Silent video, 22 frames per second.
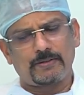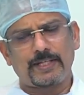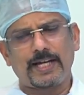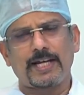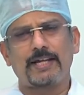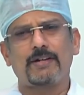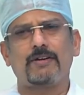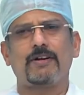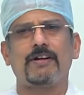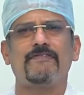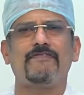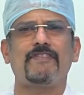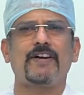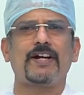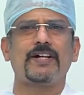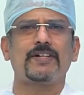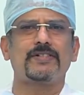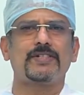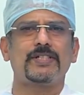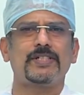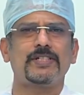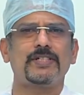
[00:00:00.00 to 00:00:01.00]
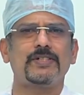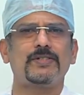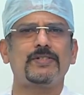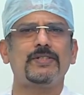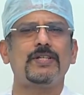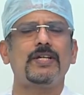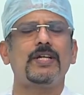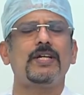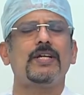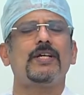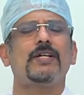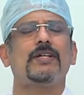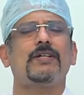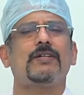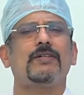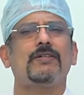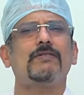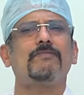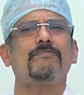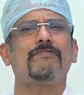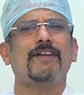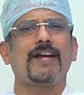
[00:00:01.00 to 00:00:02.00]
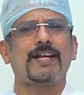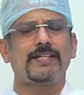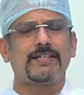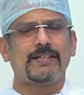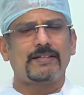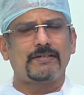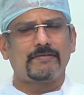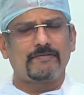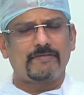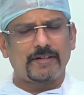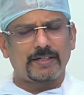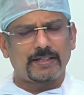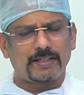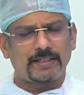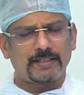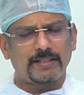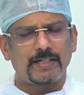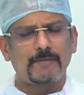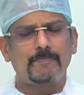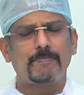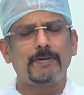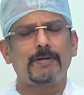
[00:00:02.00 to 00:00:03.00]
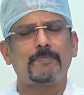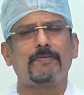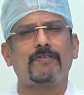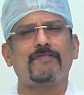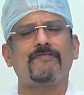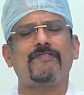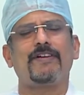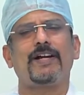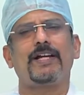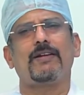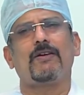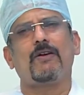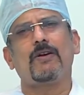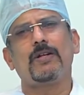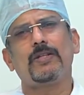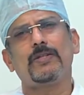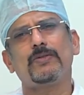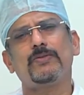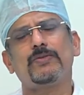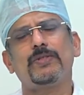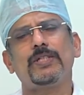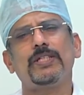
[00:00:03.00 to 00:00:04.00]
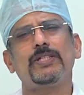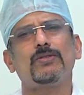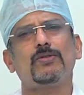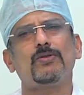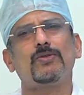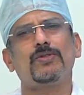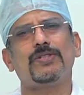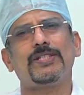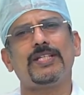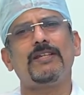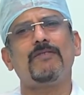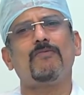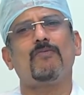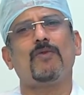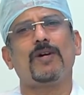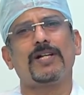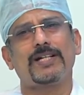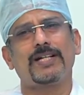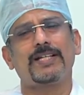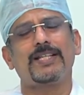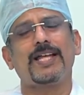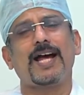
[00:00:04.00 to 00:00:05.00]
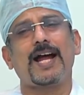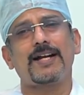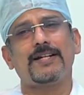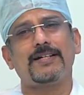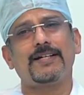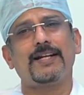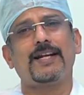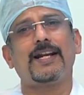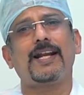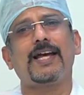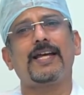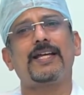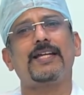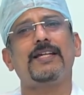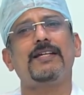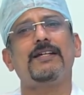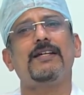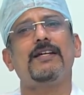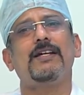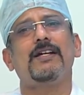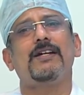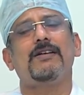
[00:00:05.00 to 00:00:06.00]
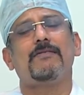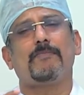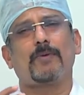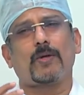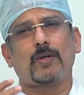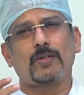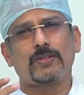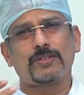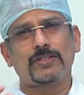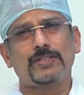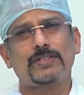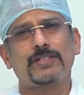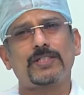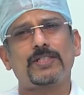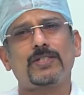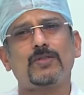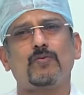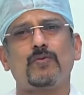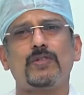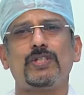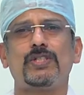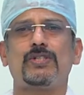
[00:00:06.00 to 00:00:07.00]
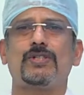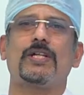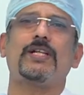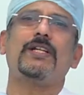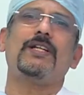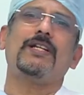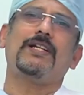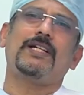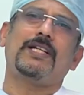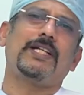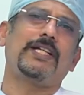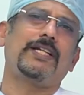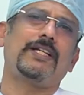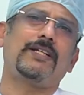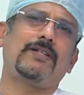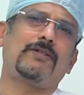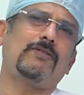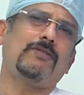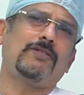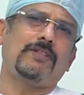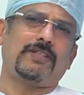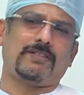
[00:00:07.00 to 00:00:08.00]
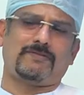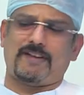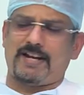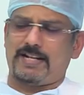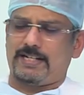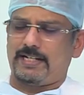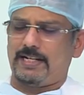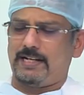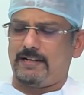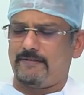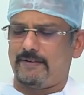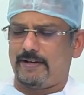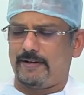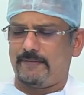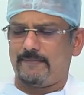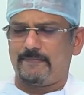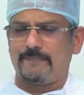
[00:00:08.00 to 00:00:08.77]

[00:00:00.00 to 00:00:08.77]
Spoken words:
thyroid functions, fatty lipid profile, all those things to see what are the underlying processes which are leading to this fatty liver.